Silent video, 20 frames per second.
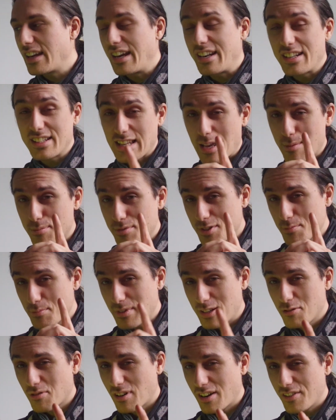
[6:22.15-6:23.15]
and it's happened to me
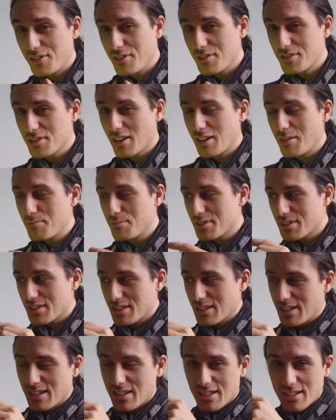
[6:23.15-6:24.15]
quite a few times,
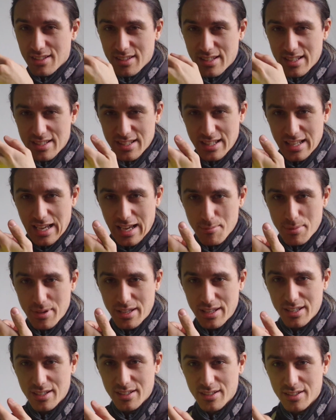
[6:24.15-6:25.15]
there's a gap
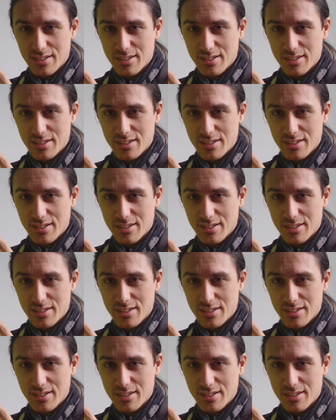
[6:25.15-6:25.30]
here.